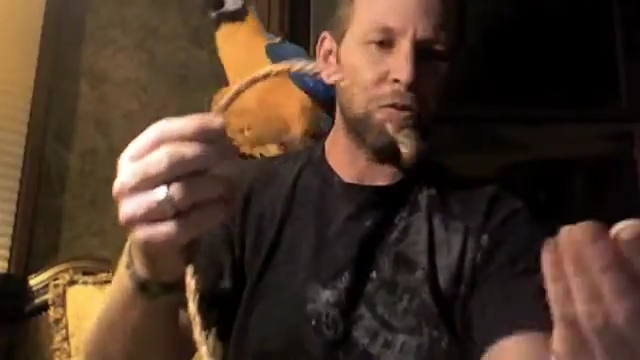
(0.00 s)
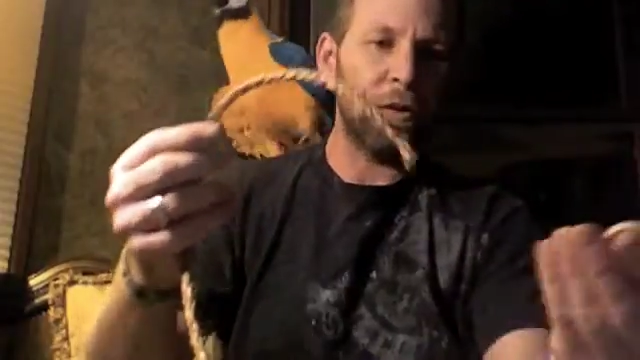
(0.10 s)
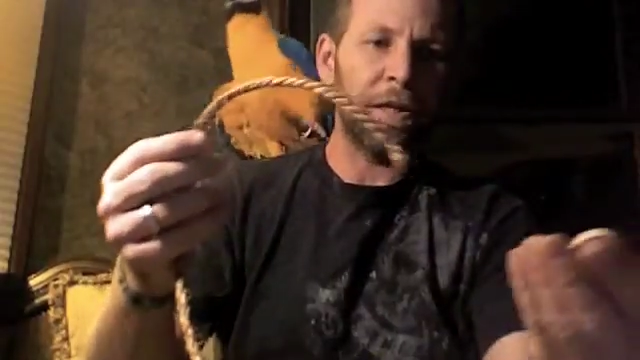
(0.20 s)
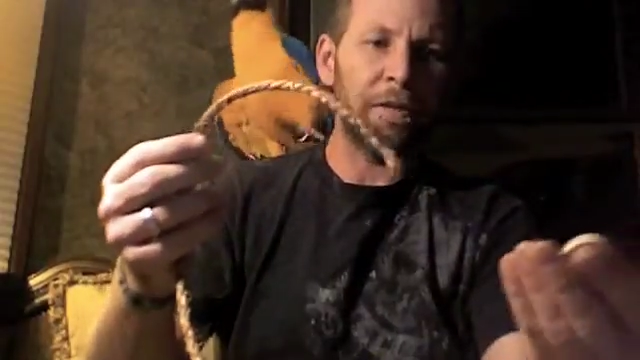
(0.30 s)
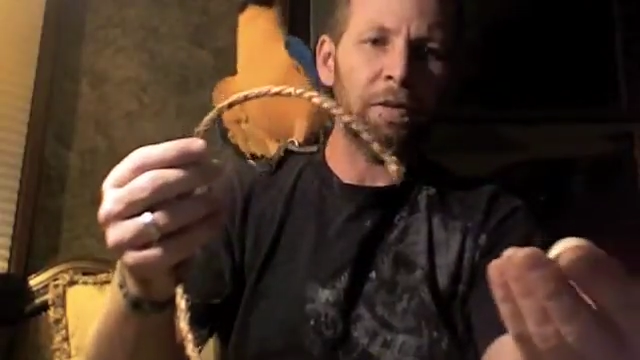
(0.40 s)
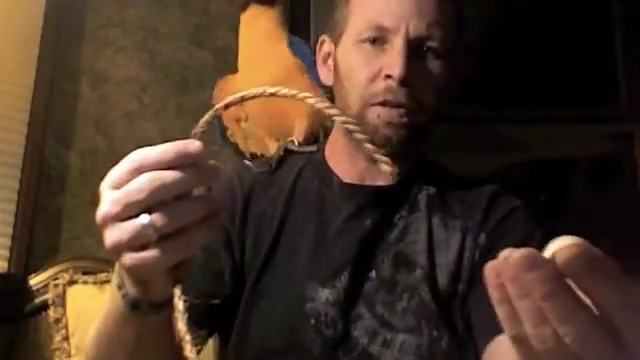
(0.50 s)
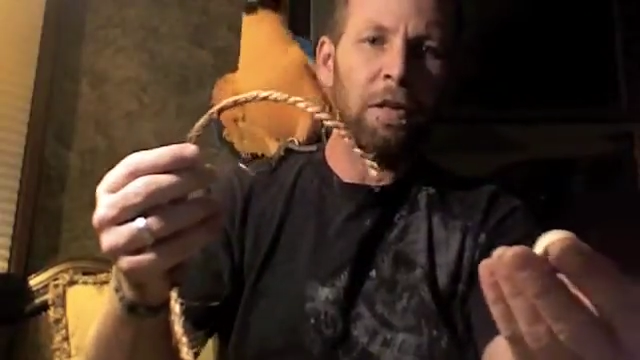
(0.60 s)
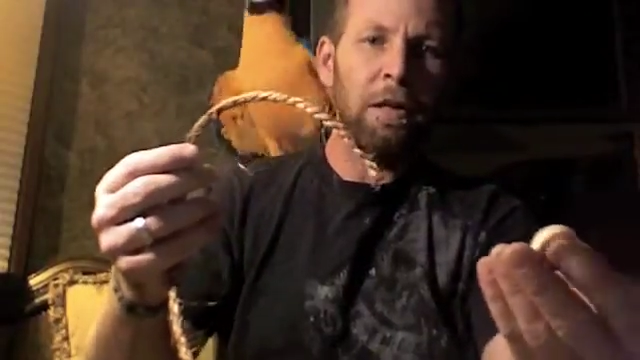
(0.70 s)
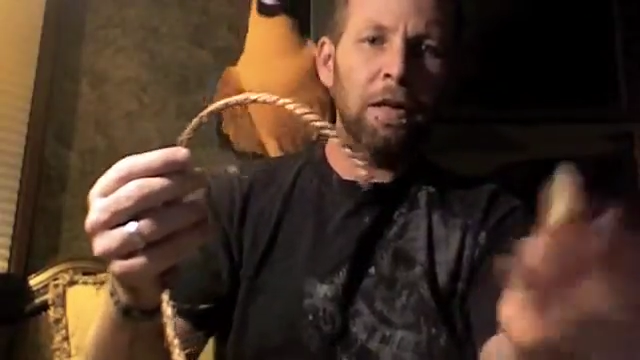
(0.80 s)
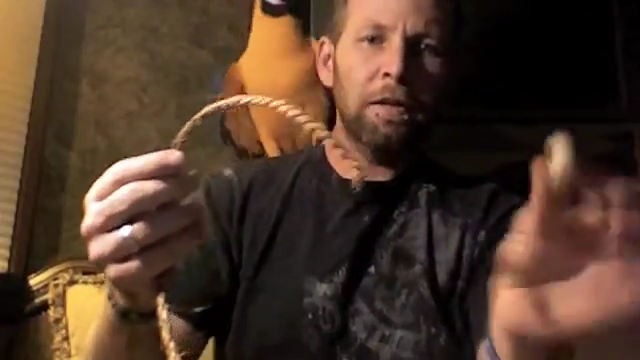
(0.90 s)
strings,
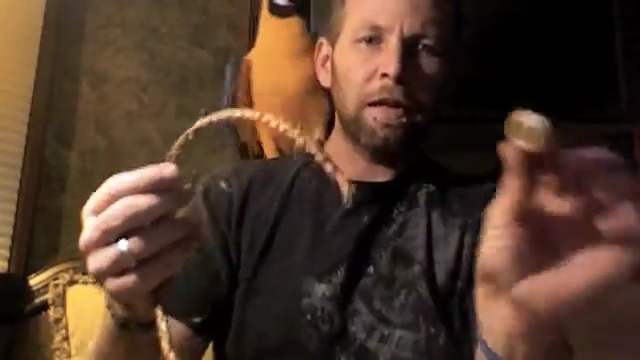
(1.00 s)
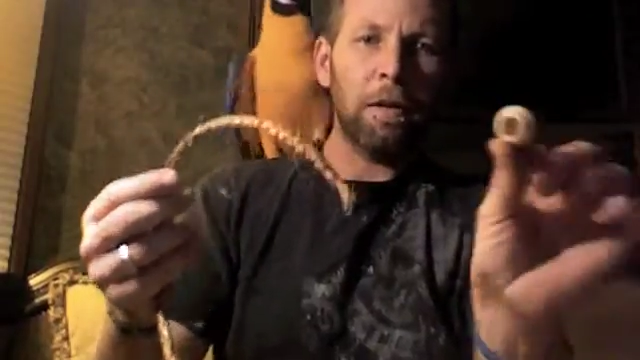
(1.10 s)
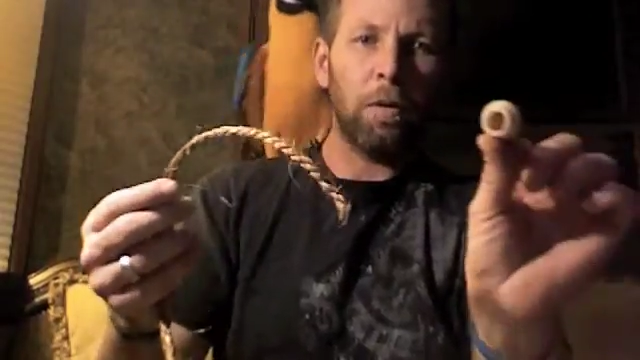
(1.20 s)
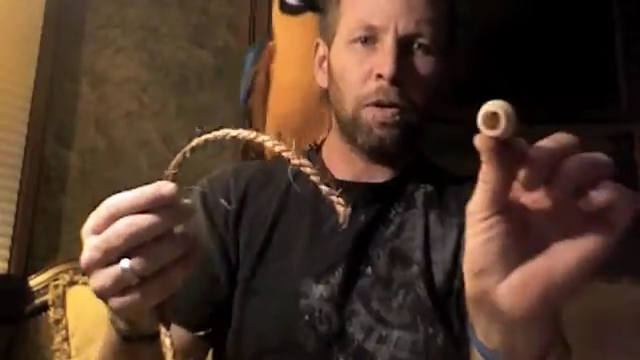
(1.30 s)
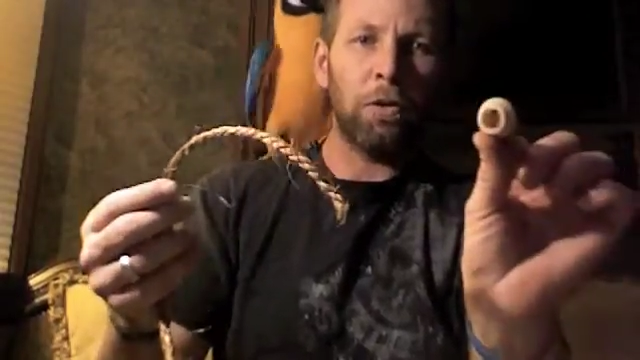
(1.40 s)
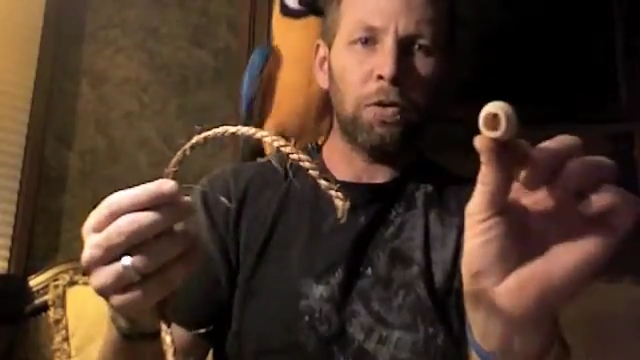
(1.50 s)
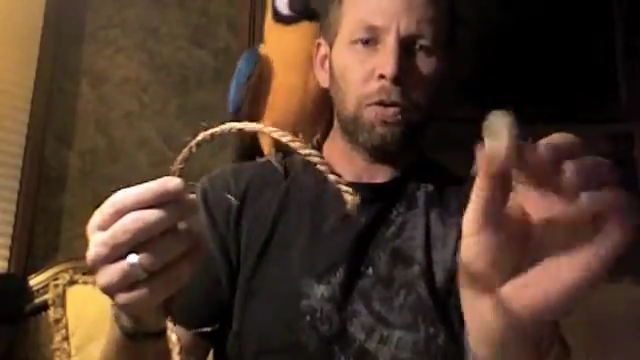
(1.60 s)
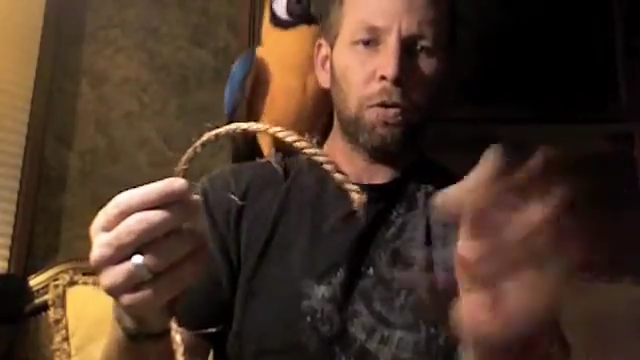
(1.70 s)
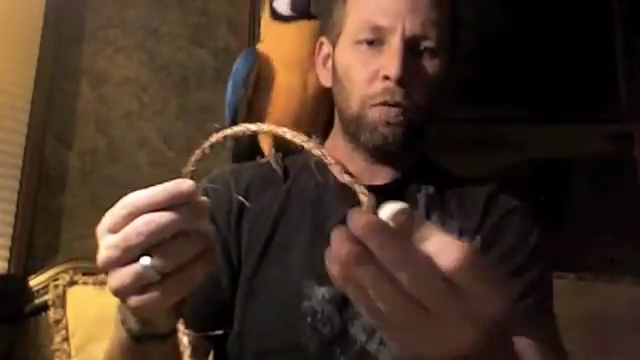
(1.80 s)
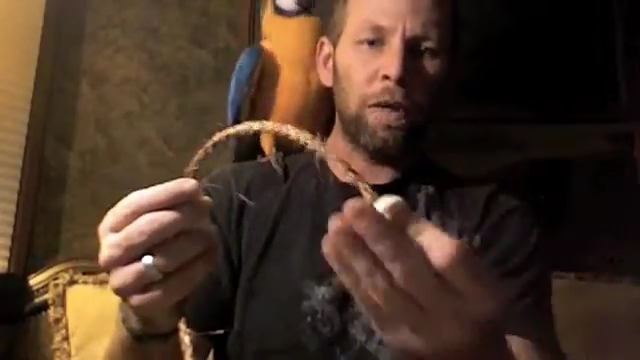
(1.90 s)
take one of your
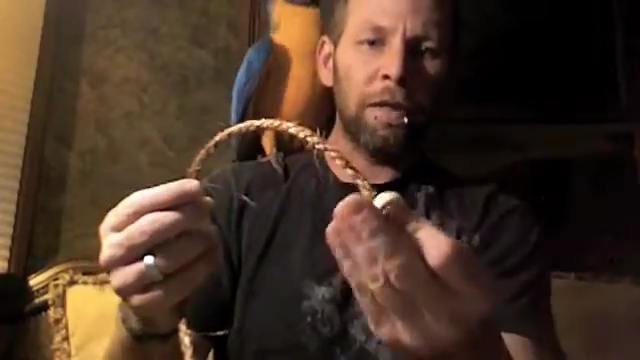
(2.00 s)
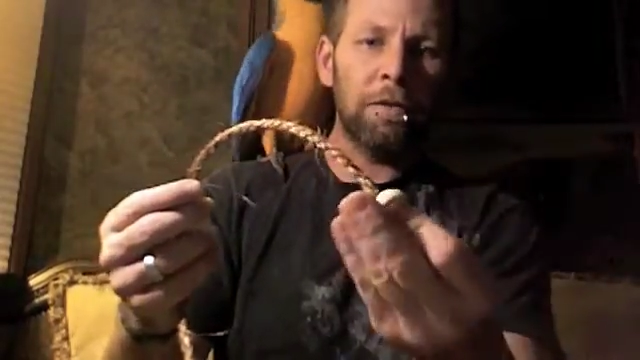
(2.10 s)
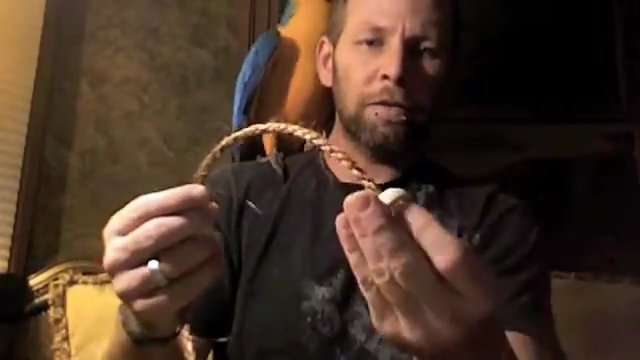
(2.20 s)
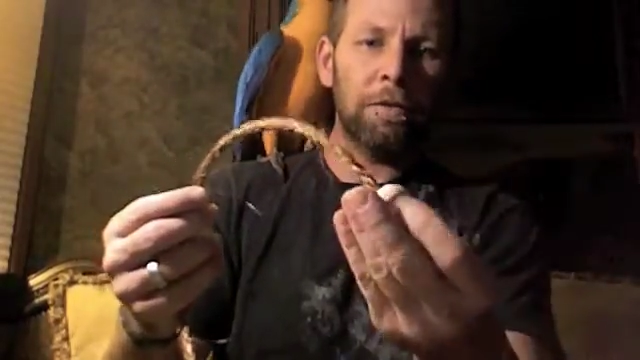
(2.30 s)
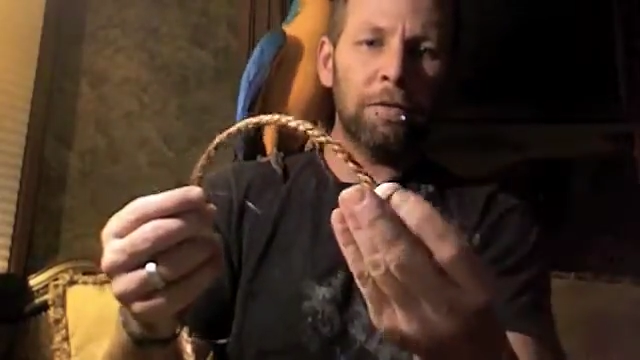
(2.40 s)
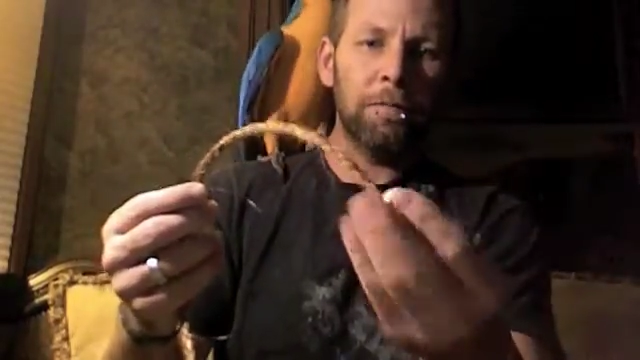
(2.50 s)
little rings.